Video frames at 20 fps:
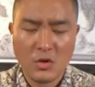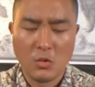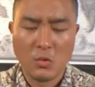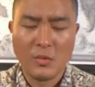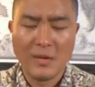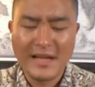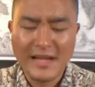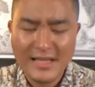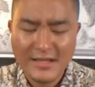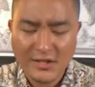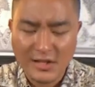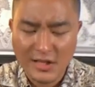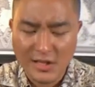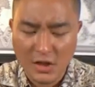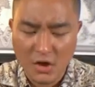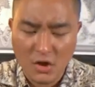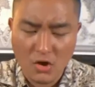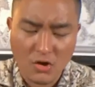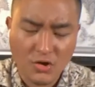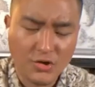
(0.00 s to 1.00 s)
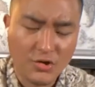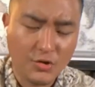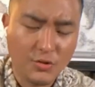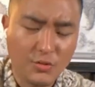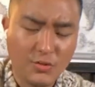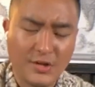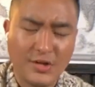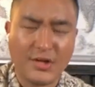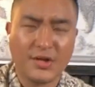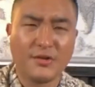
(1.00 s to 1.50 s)
We need to learn
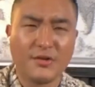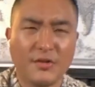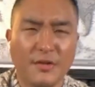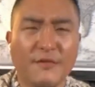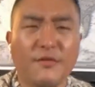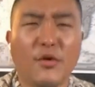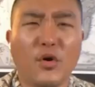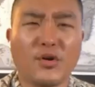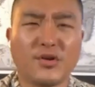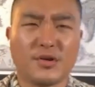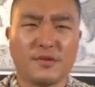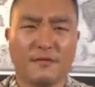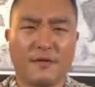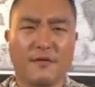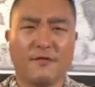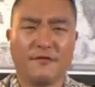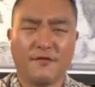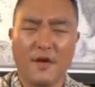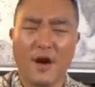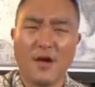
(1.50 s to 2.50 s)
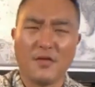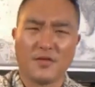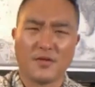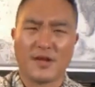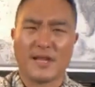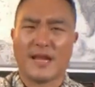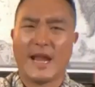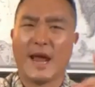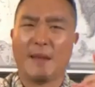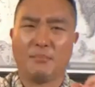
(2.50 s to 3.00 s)
to hear the voice of our Father
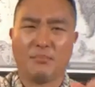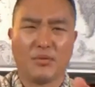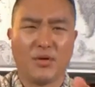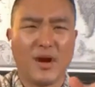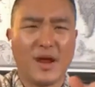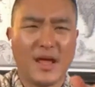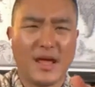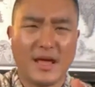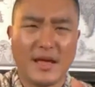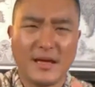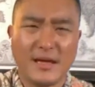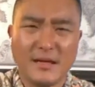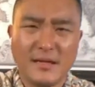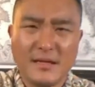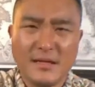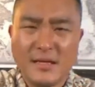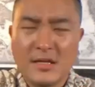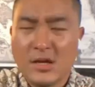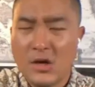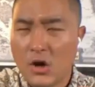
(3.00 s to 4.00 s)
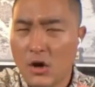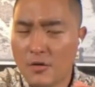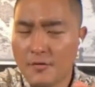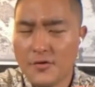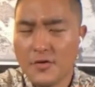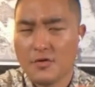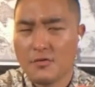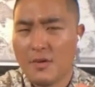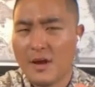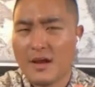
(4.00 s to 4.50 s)
again. I pray
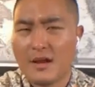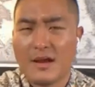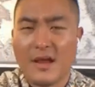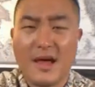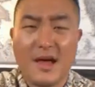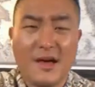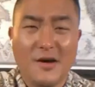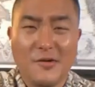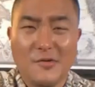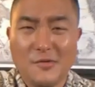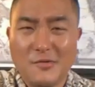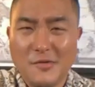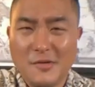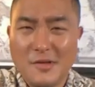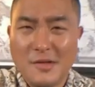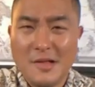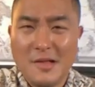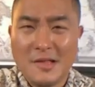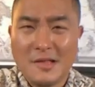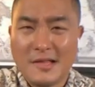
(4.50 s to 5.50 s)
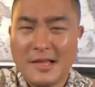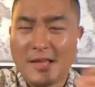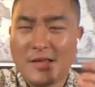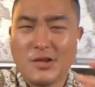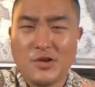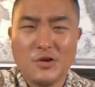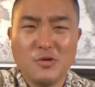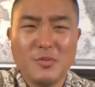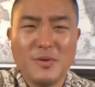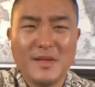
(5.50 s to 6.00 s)
over you right now that
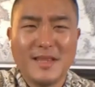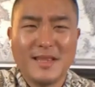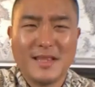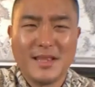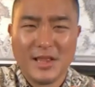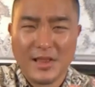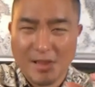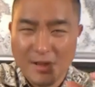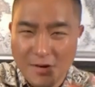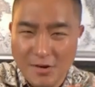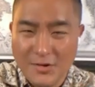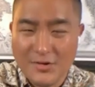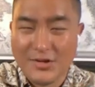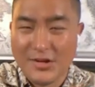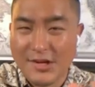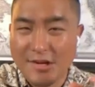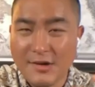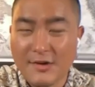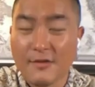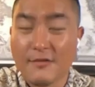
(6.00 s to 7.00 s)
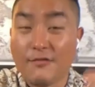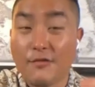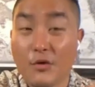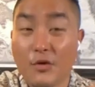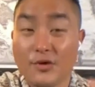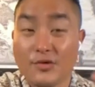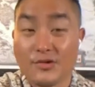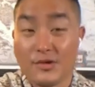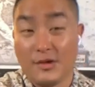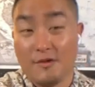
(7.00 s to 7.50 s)
you would learn to hear the
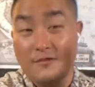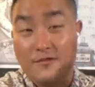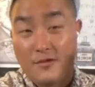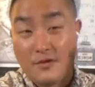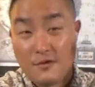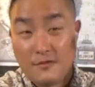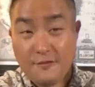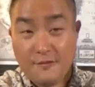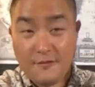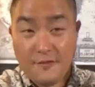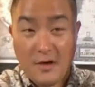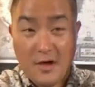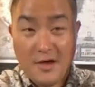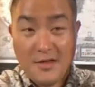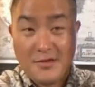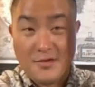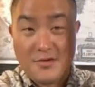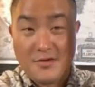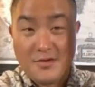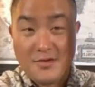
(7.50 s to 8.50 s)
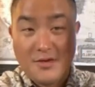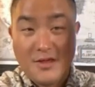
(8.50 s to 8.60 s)
voice of your Father